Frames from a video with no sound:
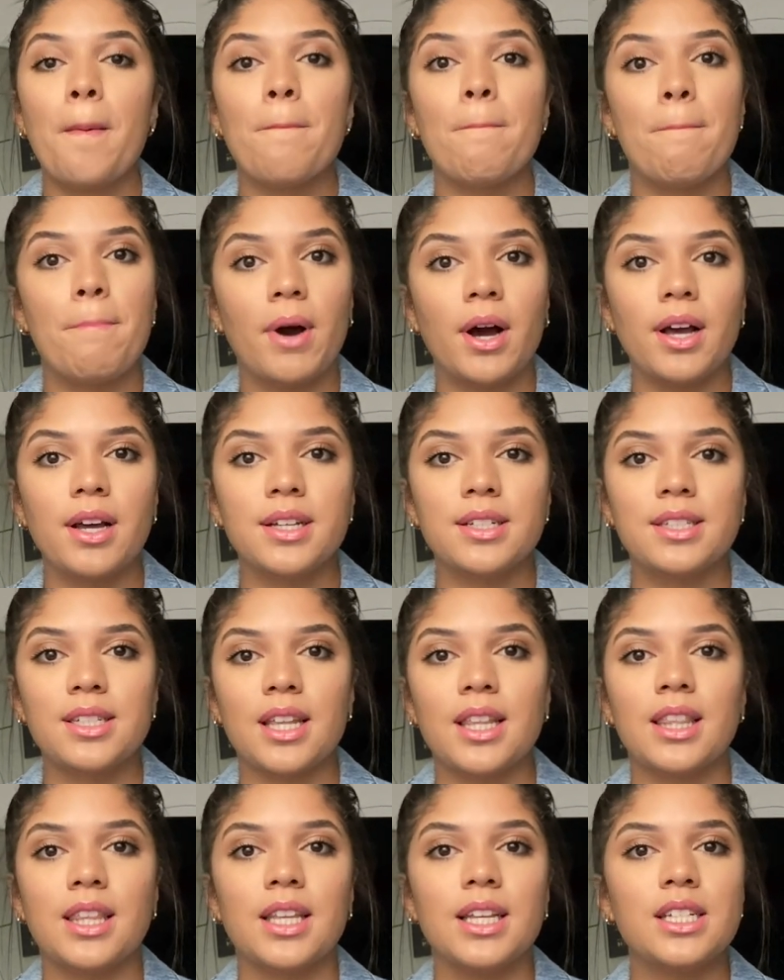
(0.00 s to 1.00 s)
But
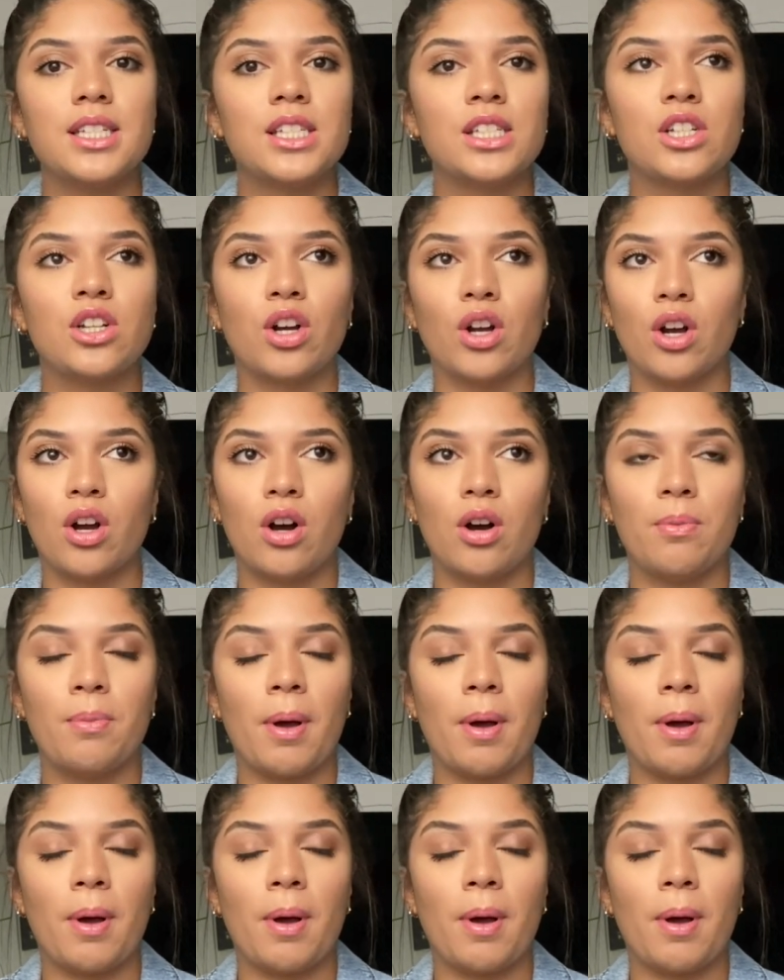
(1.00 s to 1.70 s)
this girl,